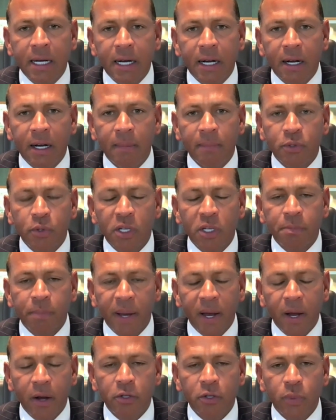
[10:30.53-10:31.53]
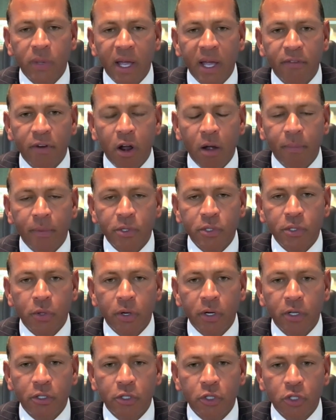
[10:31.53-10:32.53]
So as parents, we have an
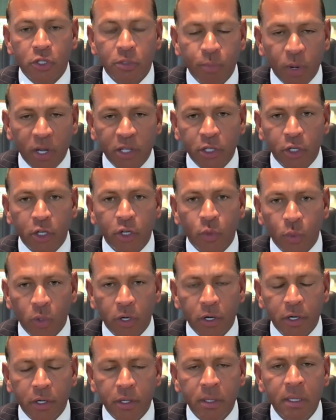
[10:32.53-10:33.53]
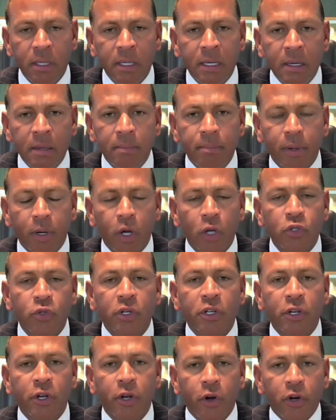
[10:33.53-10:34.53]
opportunity to spread the good word, but
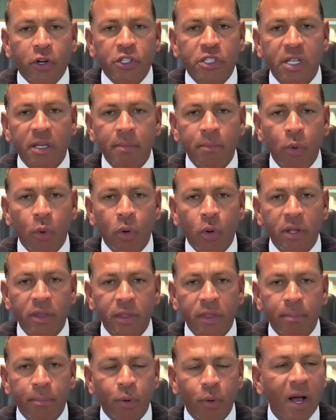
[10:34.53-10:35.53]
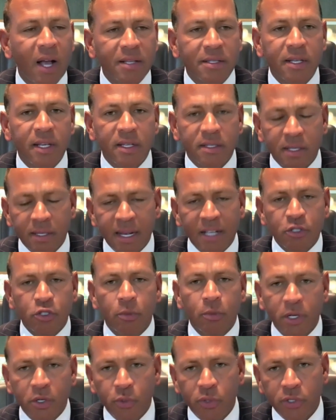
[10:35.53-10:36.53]
also encourage them more in the process and not
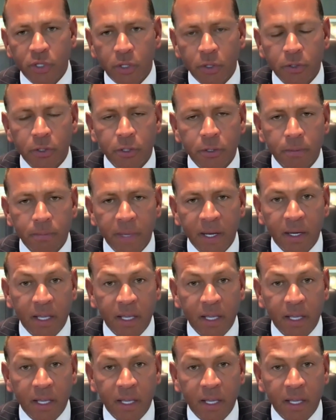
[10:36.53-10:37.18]
so much results, and